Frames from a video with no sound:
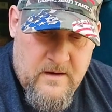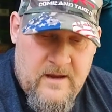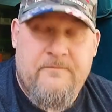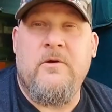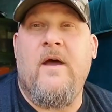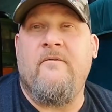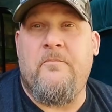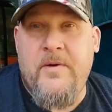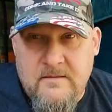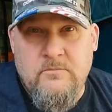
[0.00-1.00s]
If you have a
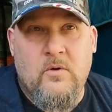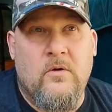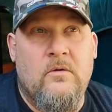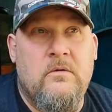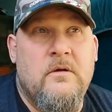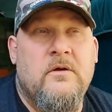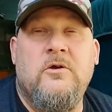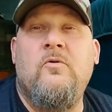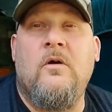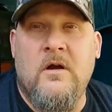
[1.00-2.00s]
pit bull,
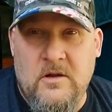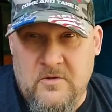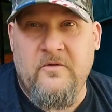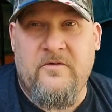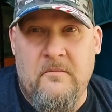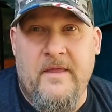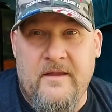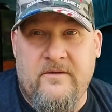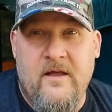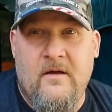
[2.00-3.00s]
you are going to lose some of
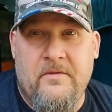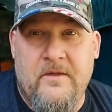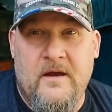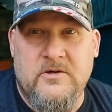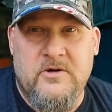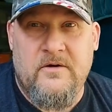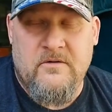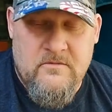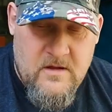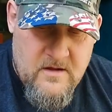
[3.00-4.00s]
that stealth, I assure
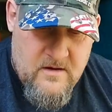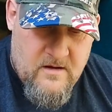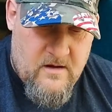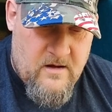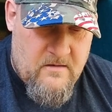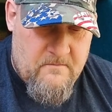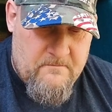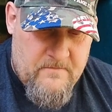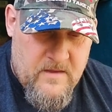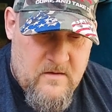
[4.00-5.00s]
you.
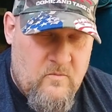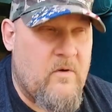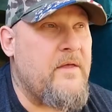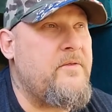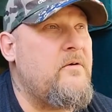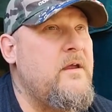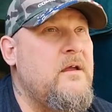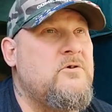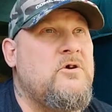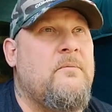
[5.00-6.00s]
Whether
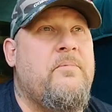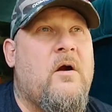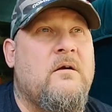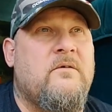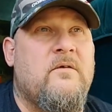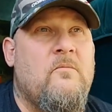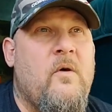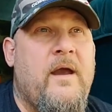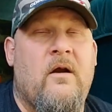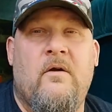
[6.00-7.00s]
it's you're parked
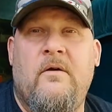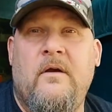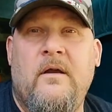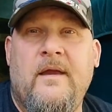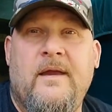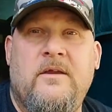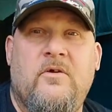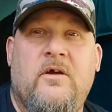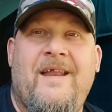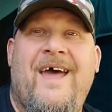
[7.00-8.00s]
somewhere,
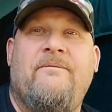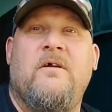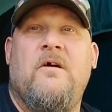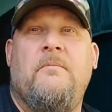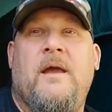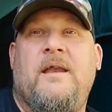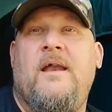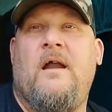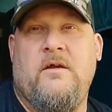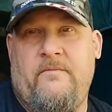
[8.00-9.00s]
you're going to have to come in
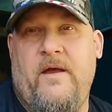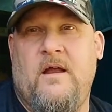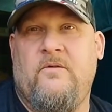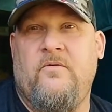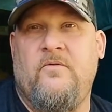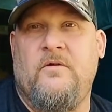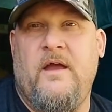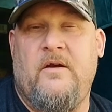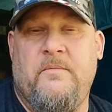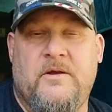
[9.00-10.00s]
and out of your van sooner or
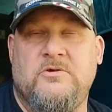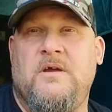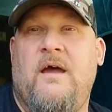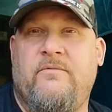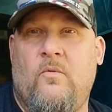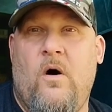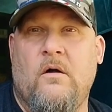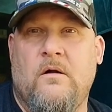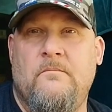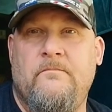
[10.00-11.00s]
later because you have to
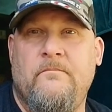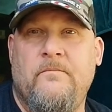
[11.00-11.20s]
walk him.